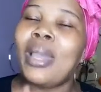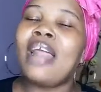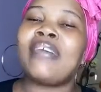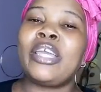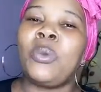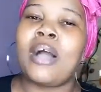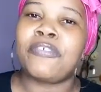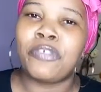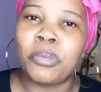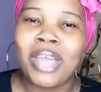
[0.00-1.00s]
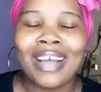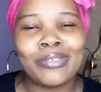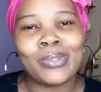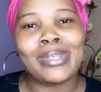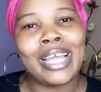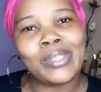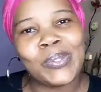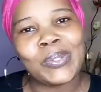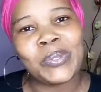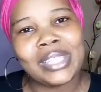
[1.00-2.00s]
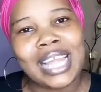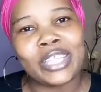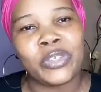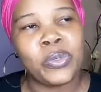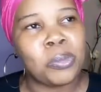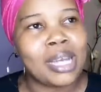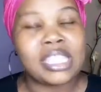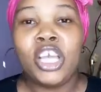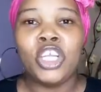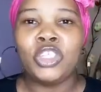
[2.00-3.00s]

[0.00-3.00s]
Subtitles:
wherever you are from, you have to learn to greet like the Yorubas.